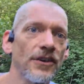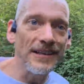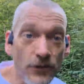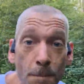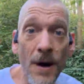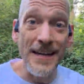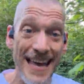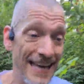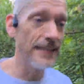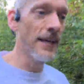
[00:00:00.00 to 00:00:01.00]
at least on my
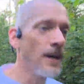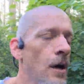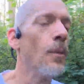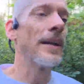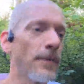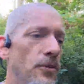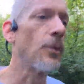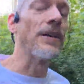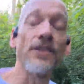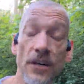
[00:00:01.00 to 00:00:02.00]
head, when it comes to
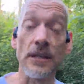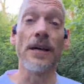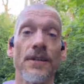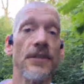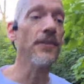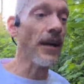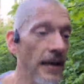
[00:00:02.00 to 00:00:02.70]
wearing sunglasses